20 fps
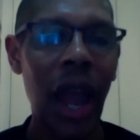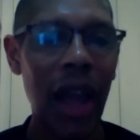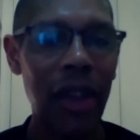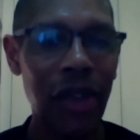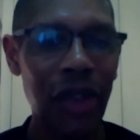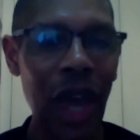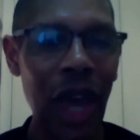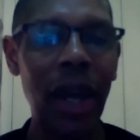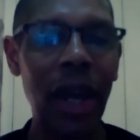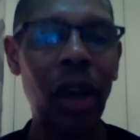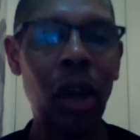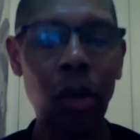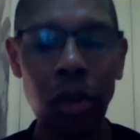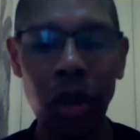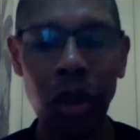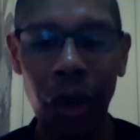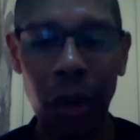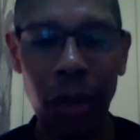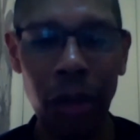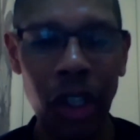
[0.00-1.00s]
And that
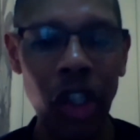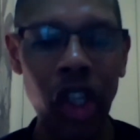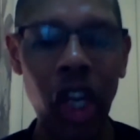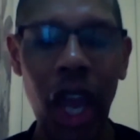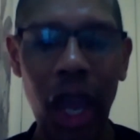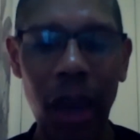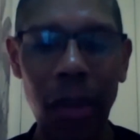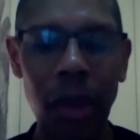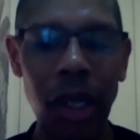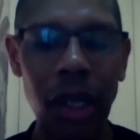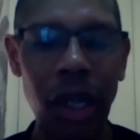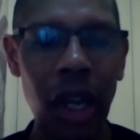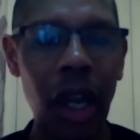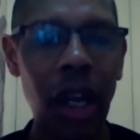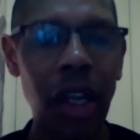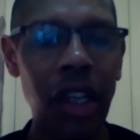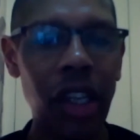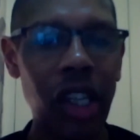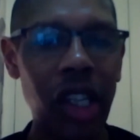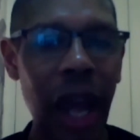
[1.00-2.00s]
comes from the chairman.
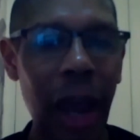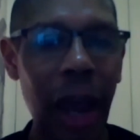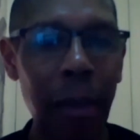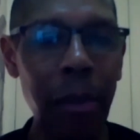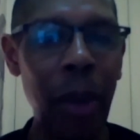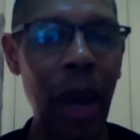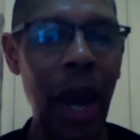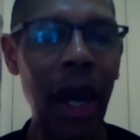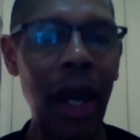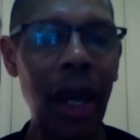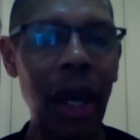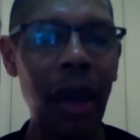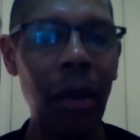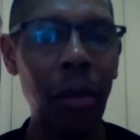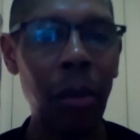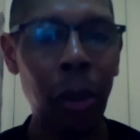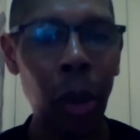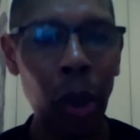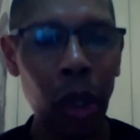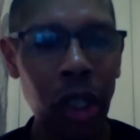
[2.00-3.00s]
Step
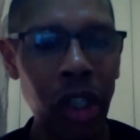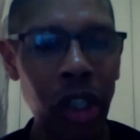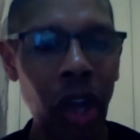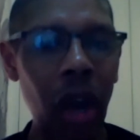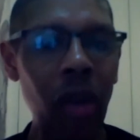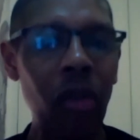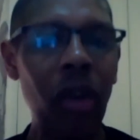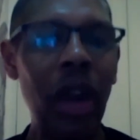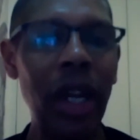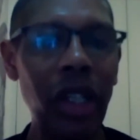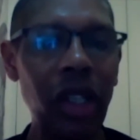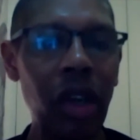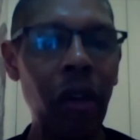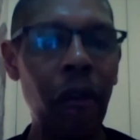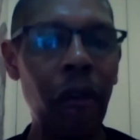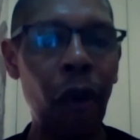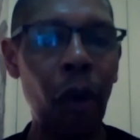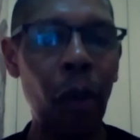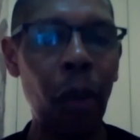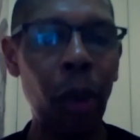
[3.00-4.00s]
back, put a
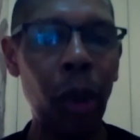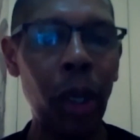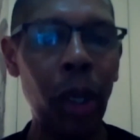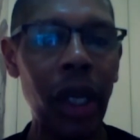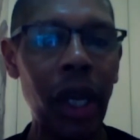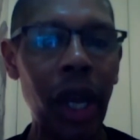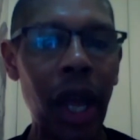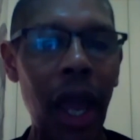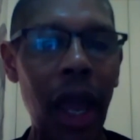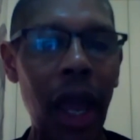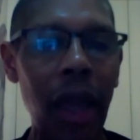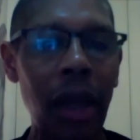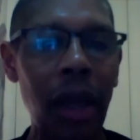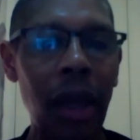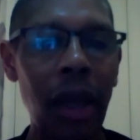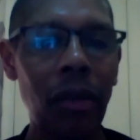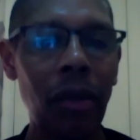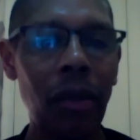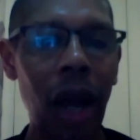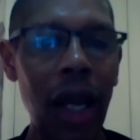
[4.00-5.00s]
director of football in there,
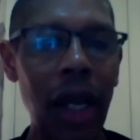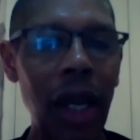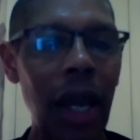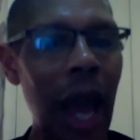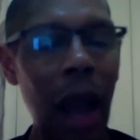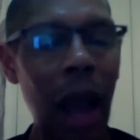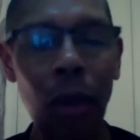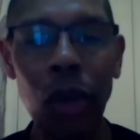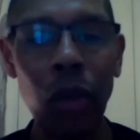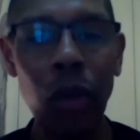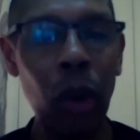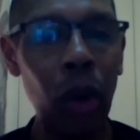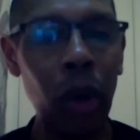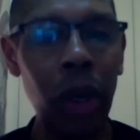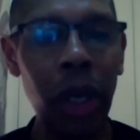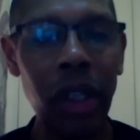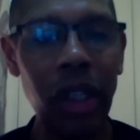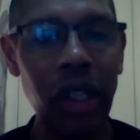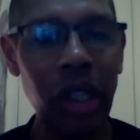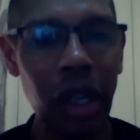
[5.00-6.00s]
right? Howard
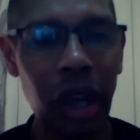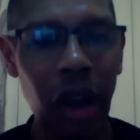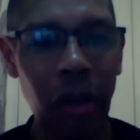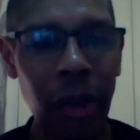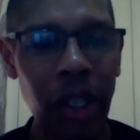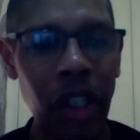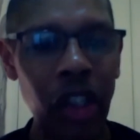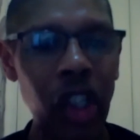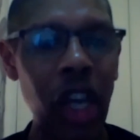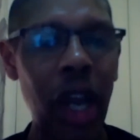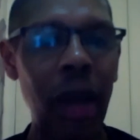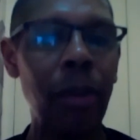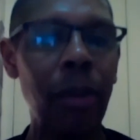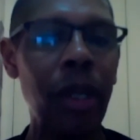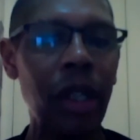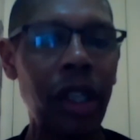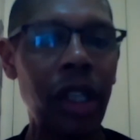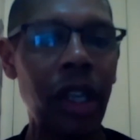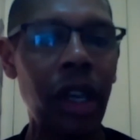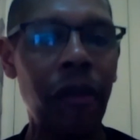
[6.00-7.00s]
Wilkinson, I've been
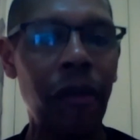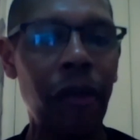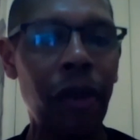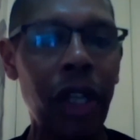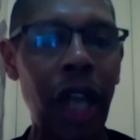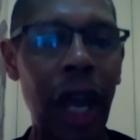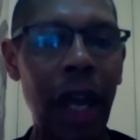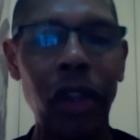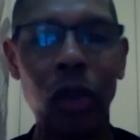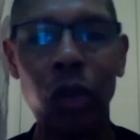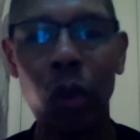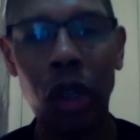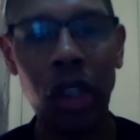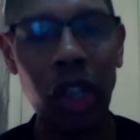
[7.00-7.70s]
championing for days.